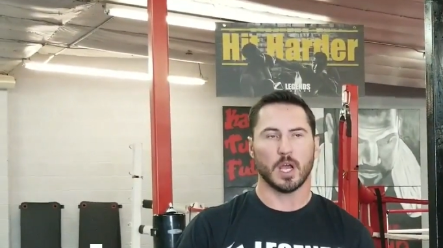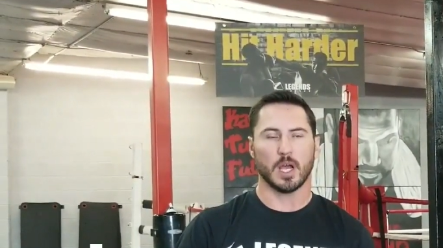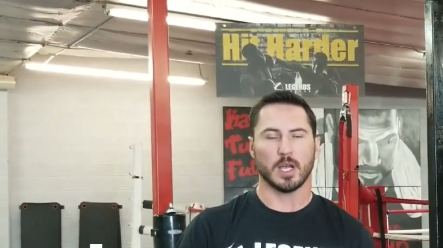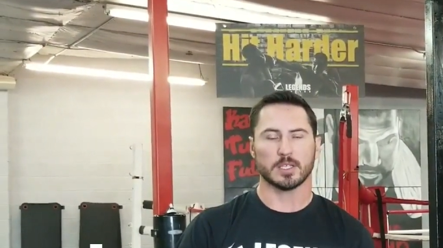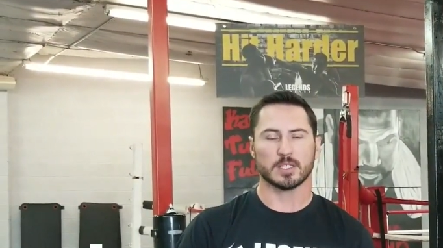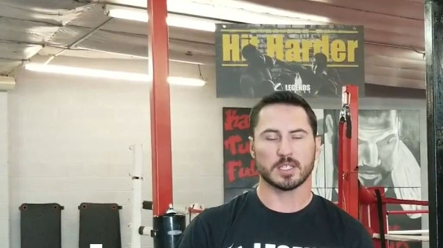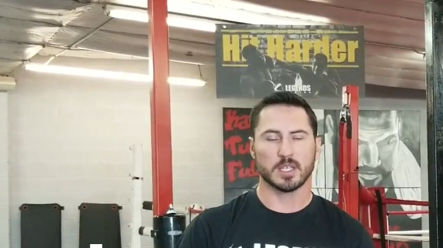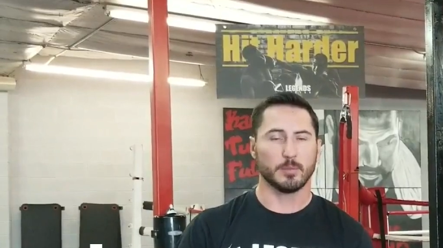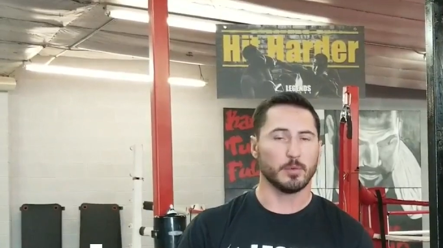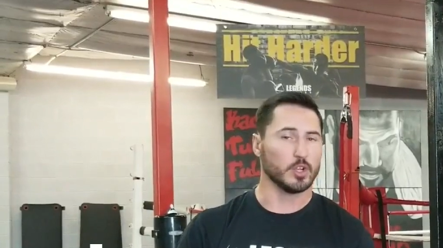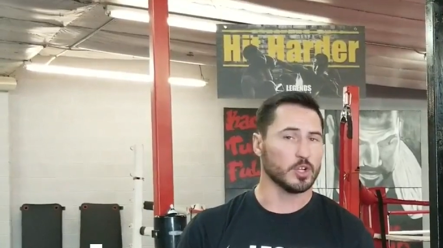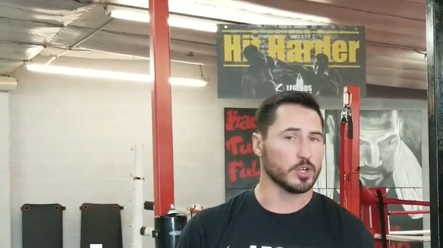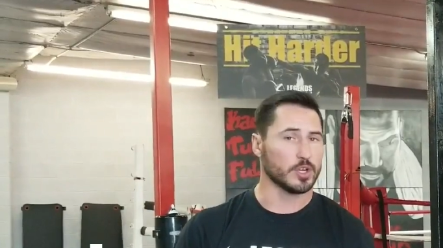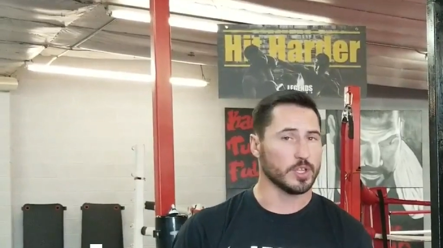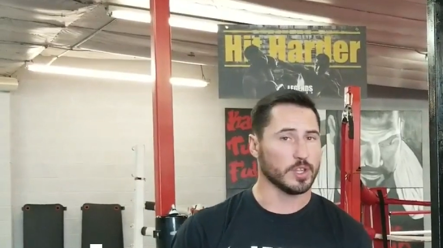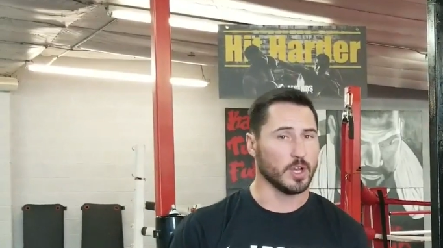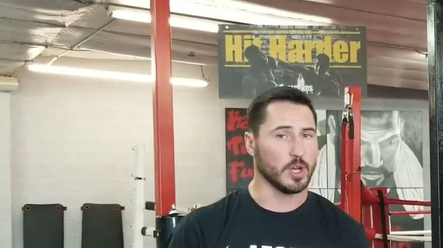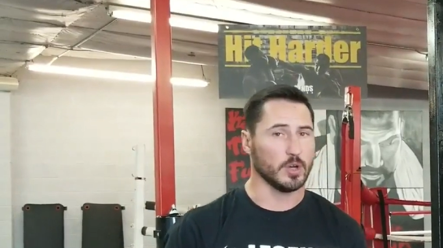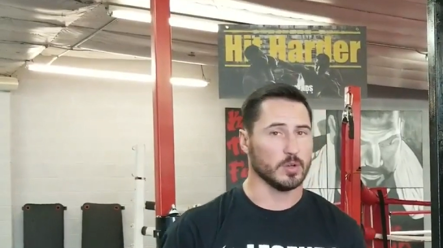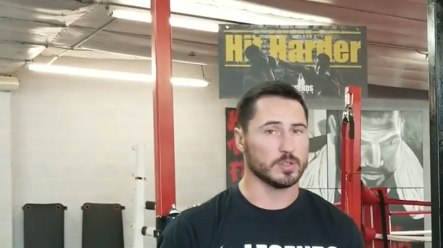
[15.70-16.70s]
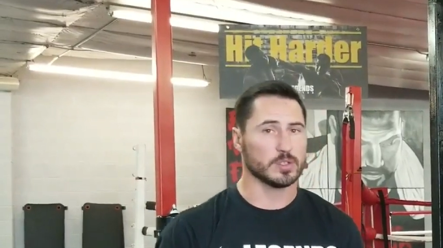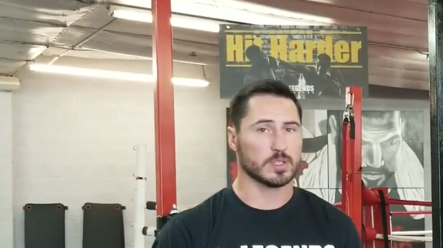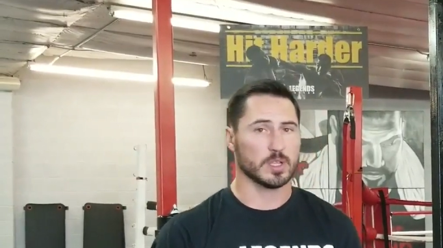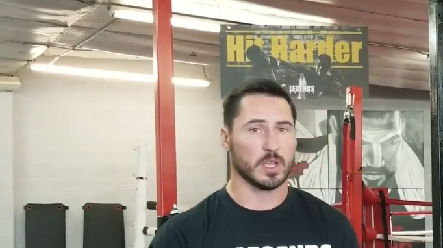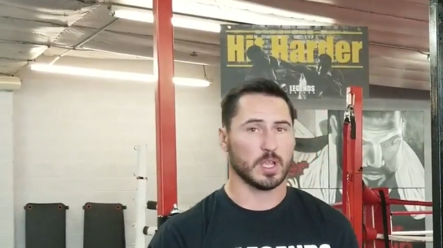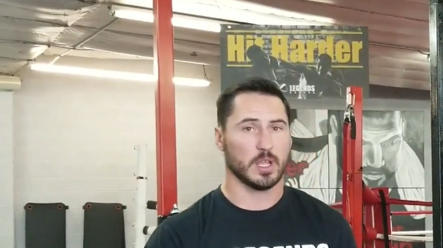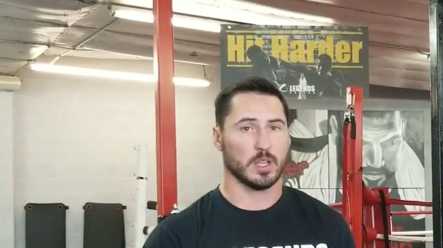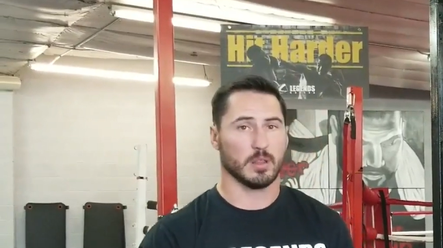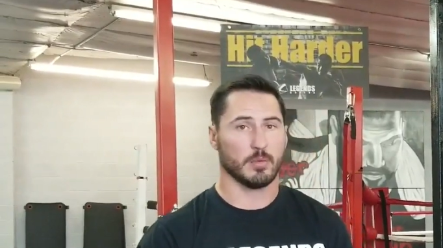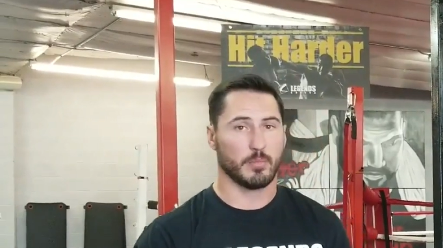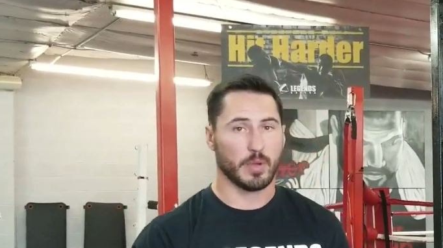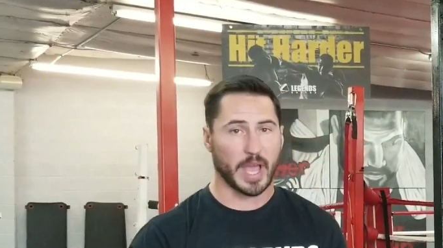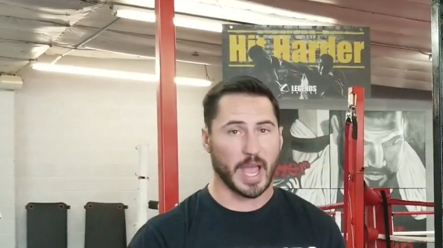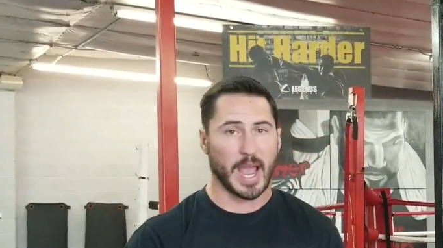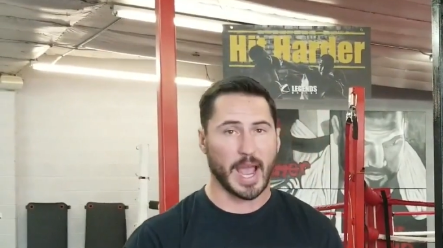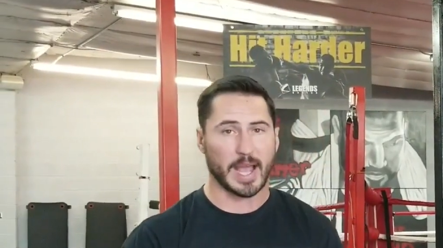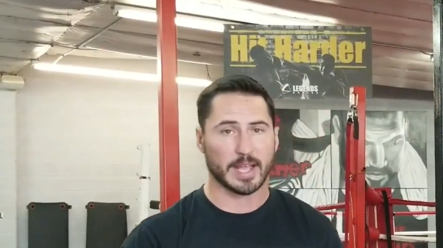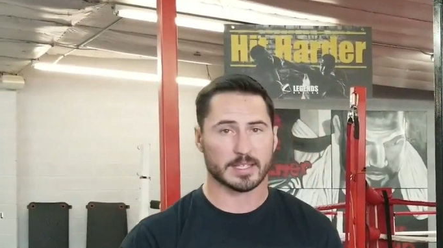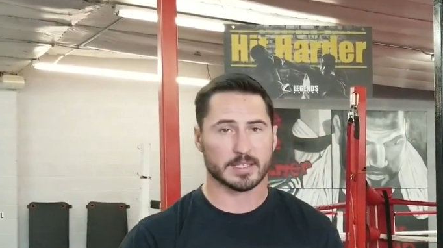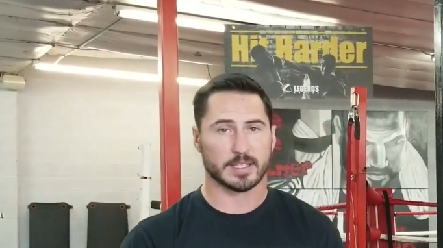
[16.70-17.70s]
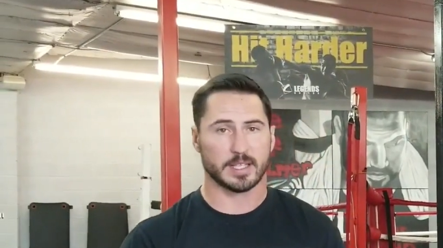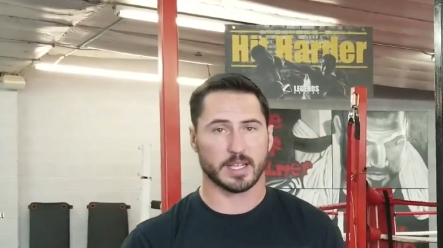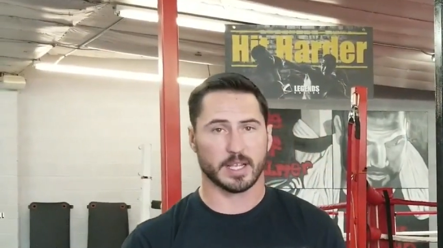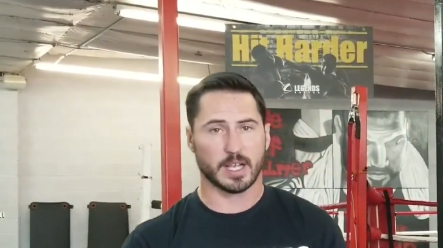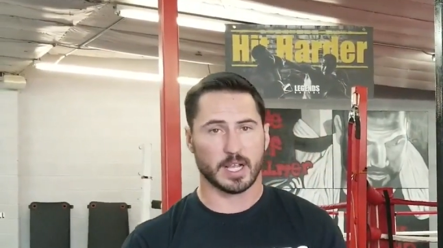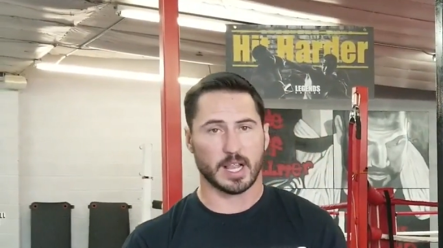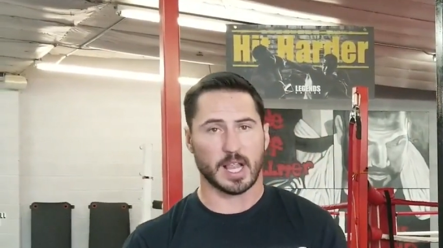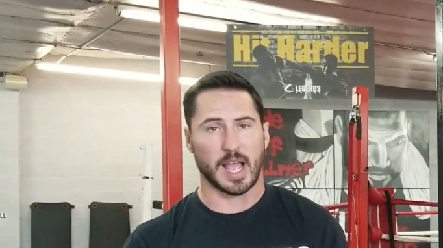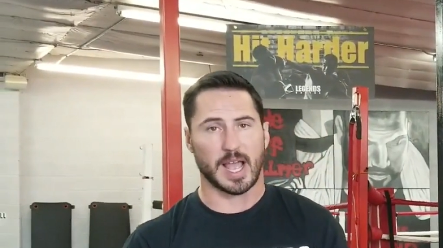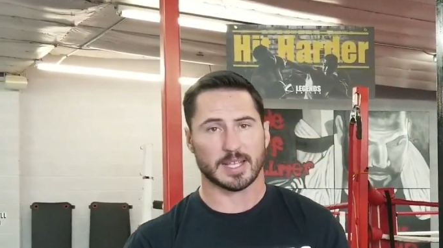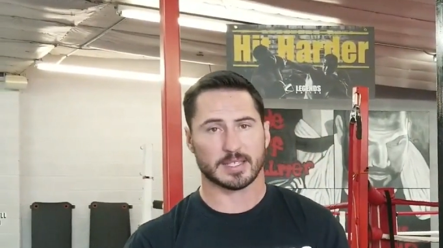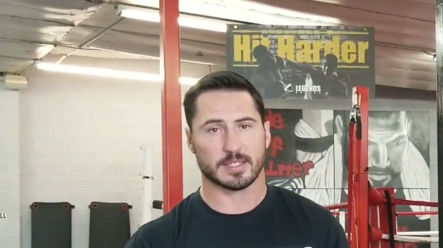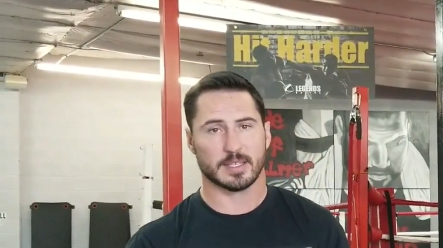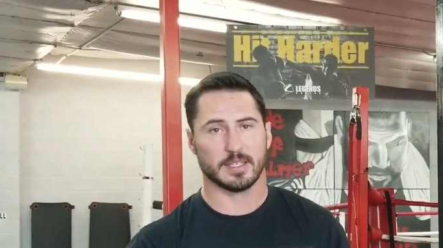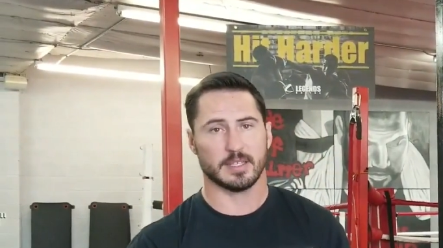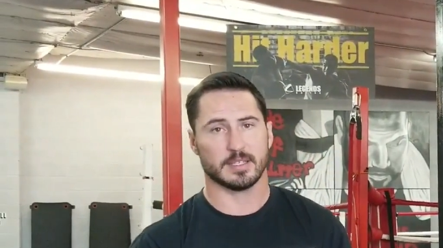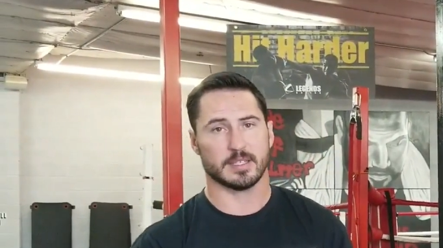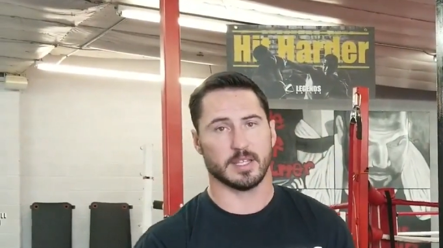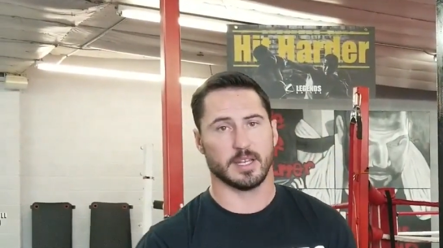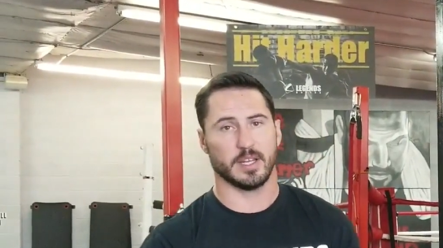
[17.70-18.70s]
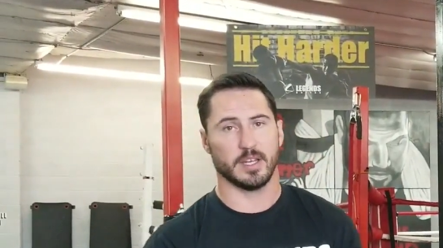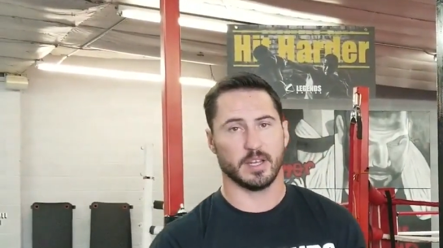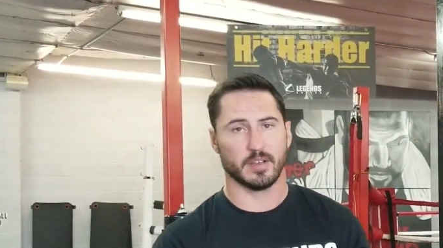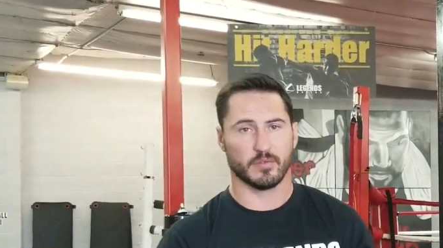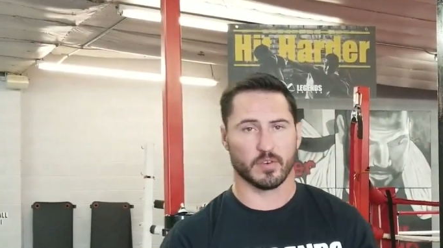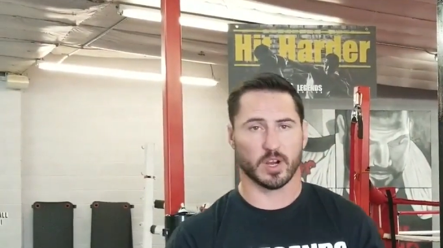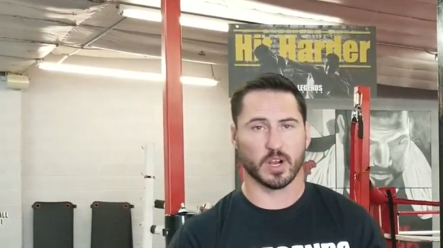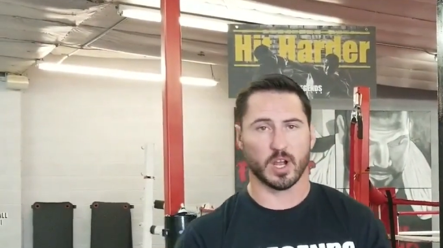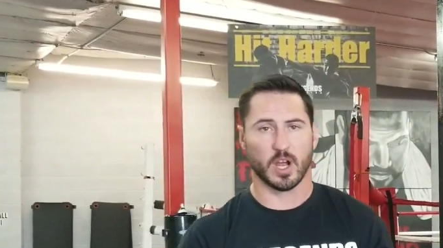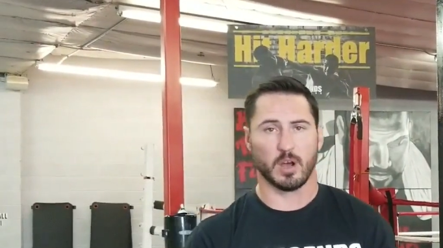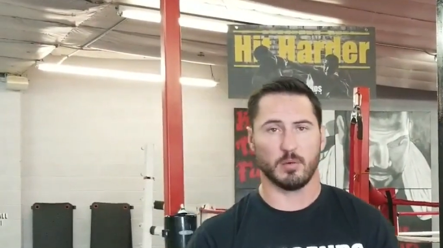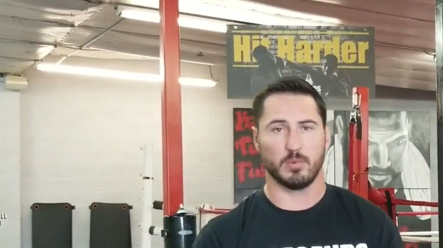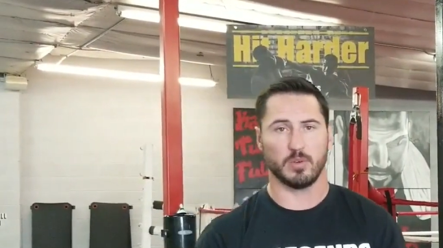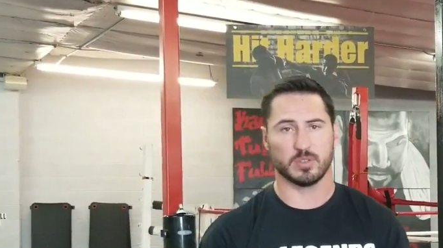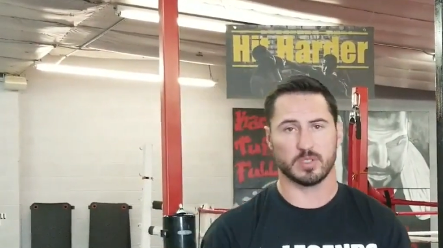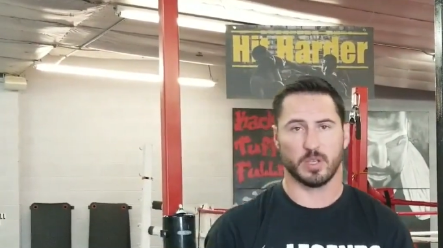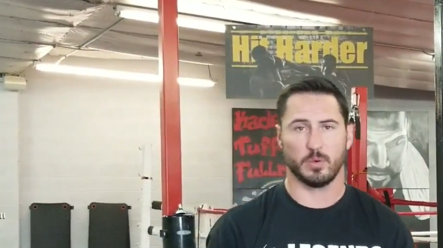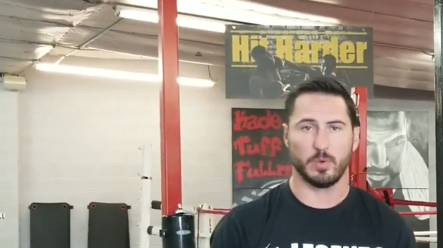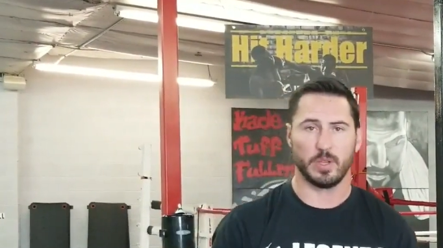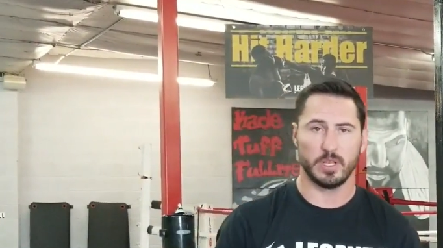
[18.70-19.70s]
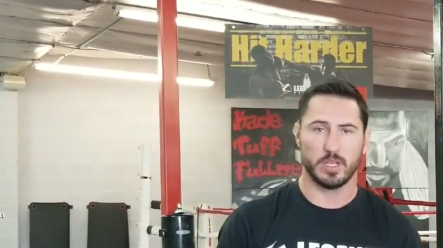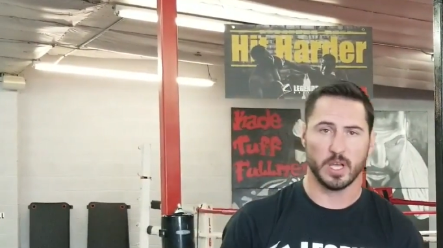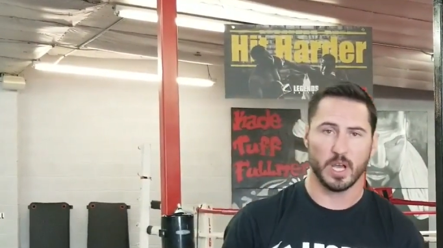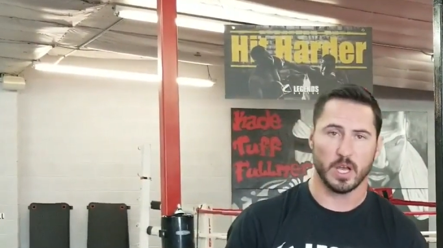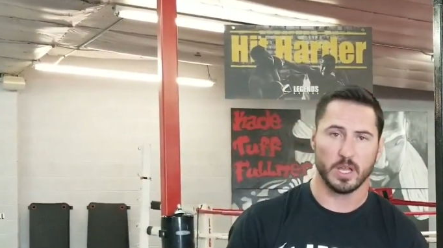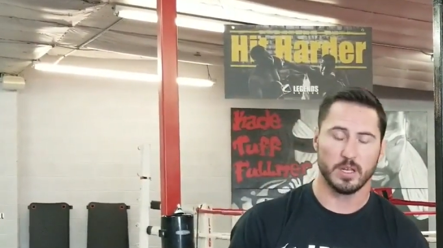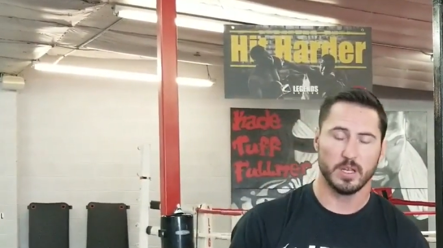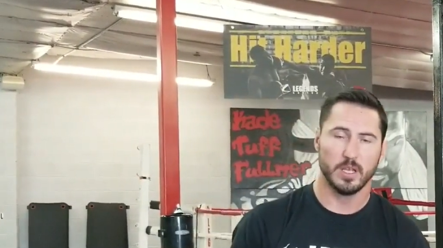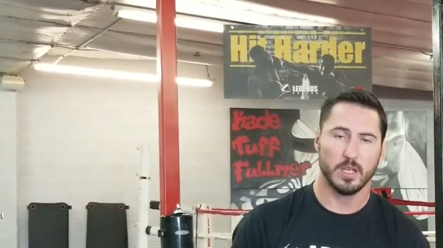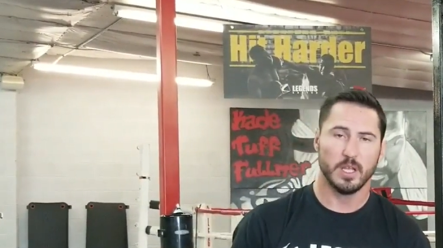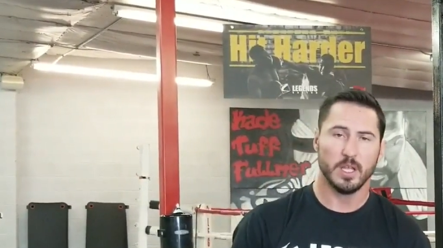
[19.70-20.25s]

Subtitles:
similar to those in the past in classes and in different combos that we've done.